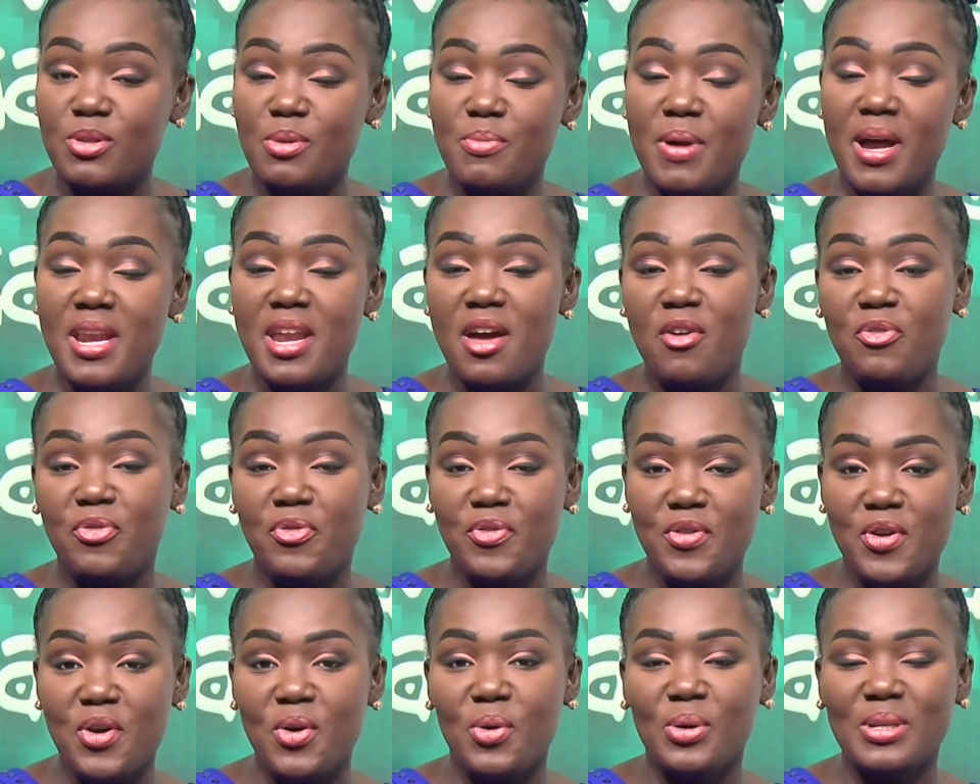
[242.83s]
be the
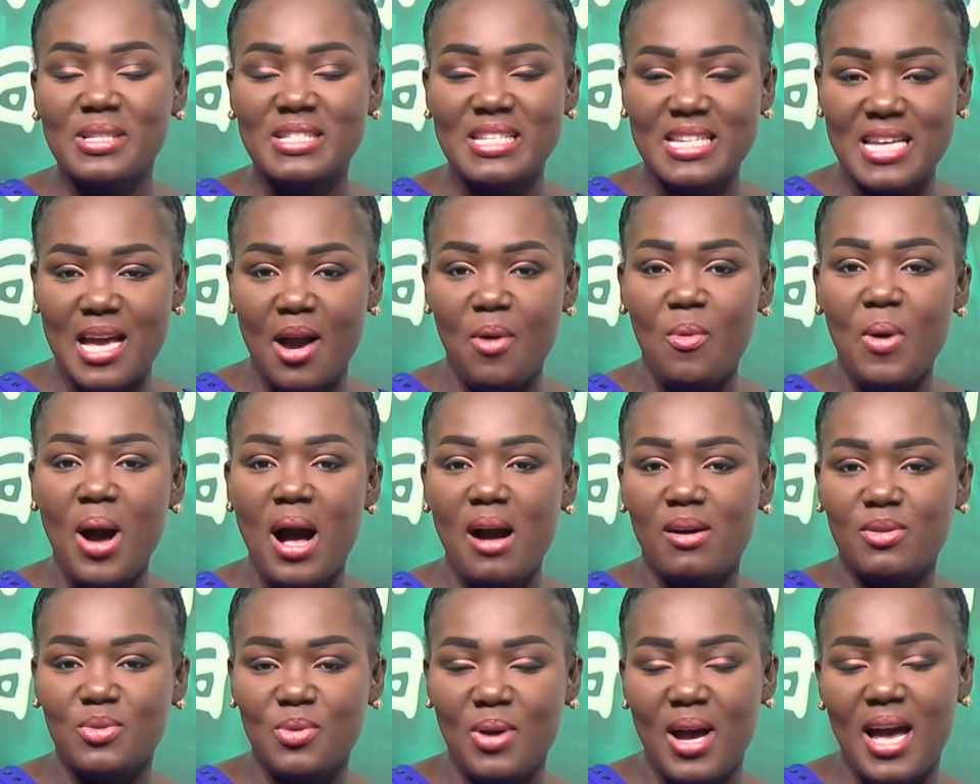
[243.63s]
few, it's your
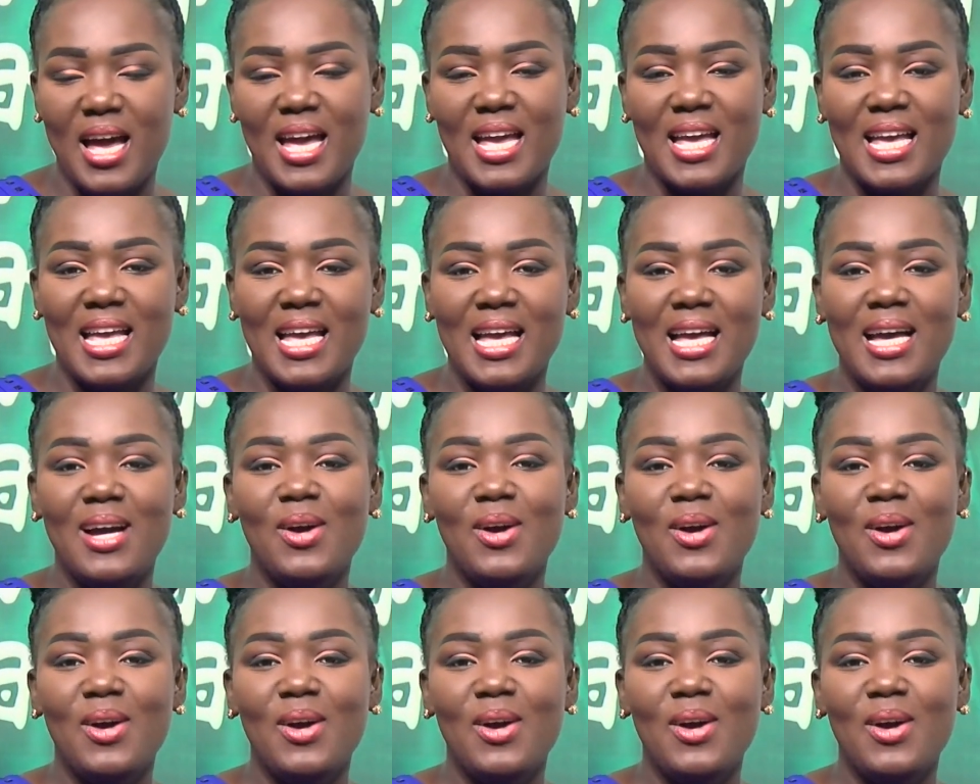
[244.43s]
wild, right?